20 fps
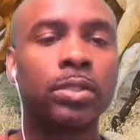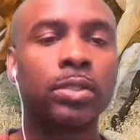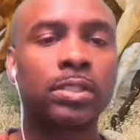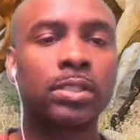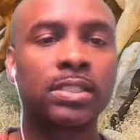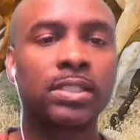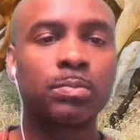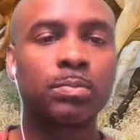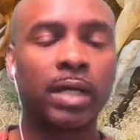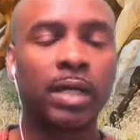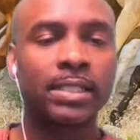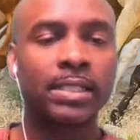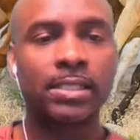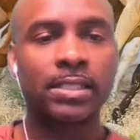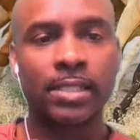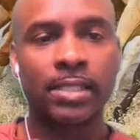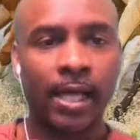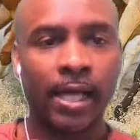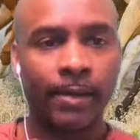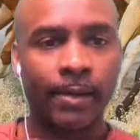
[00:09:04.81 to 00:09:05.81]
This is my
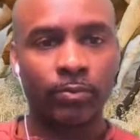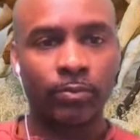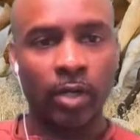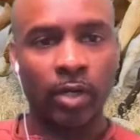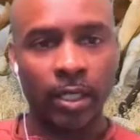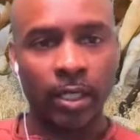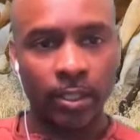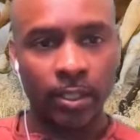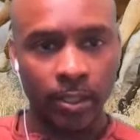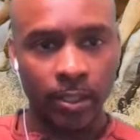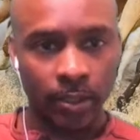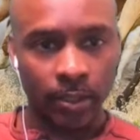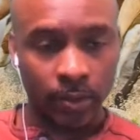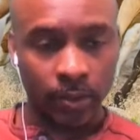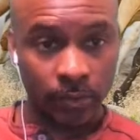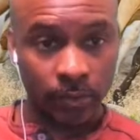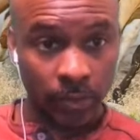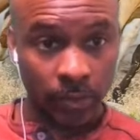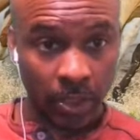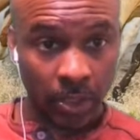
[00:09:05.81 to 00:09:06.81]
stop right
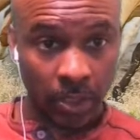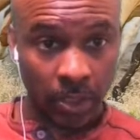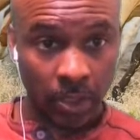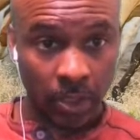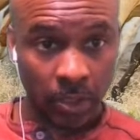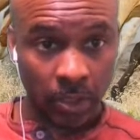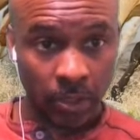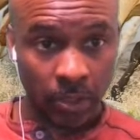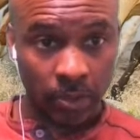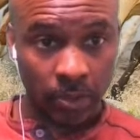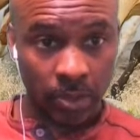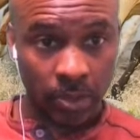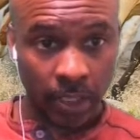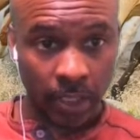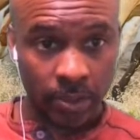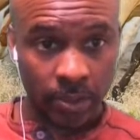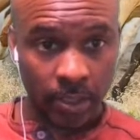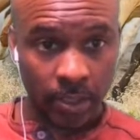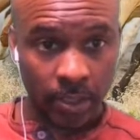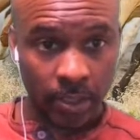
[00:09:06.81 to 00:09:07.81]
here. Right here.
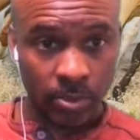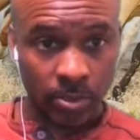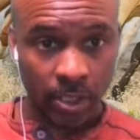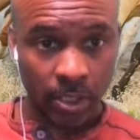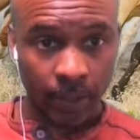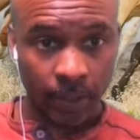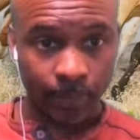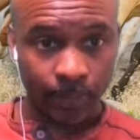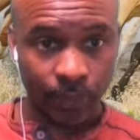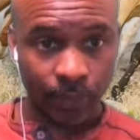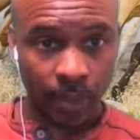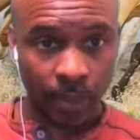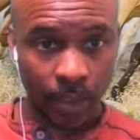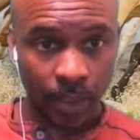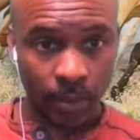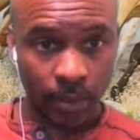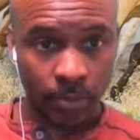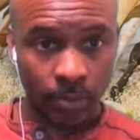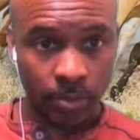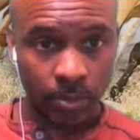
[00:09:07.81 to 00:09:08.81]
Text comes up.
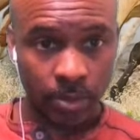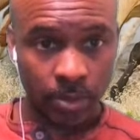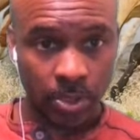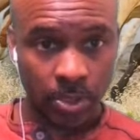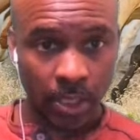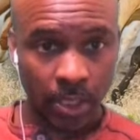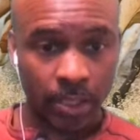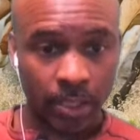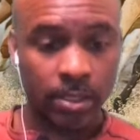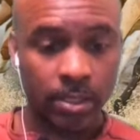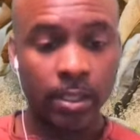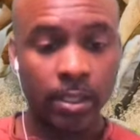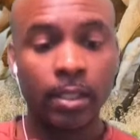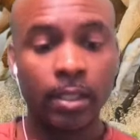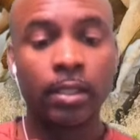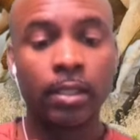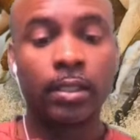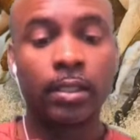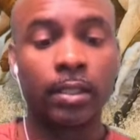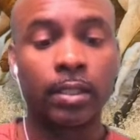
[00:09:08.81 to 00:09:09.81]
I go to text
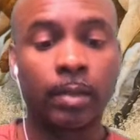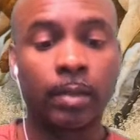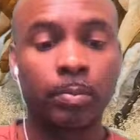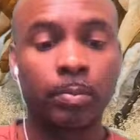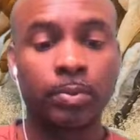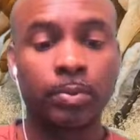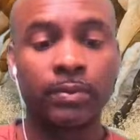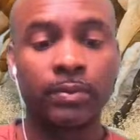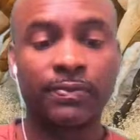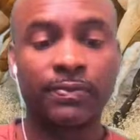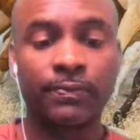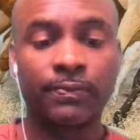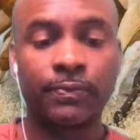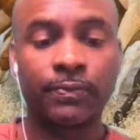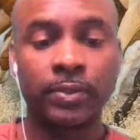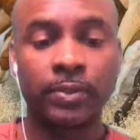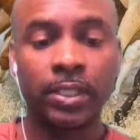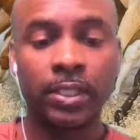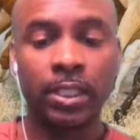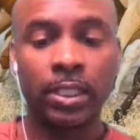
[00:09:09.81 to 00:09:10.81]
and I put
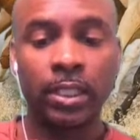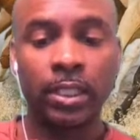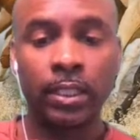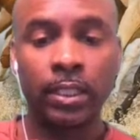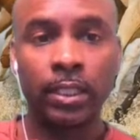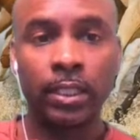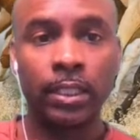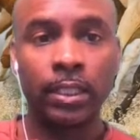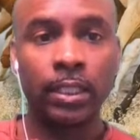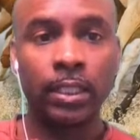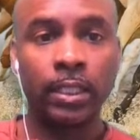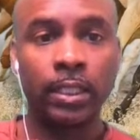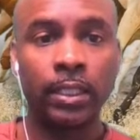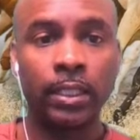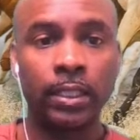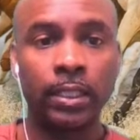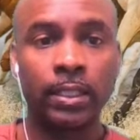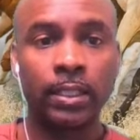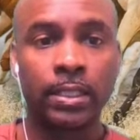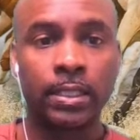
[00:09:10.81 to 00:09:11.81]

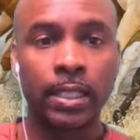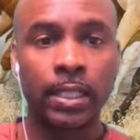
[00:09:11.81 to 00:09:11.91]
freedom.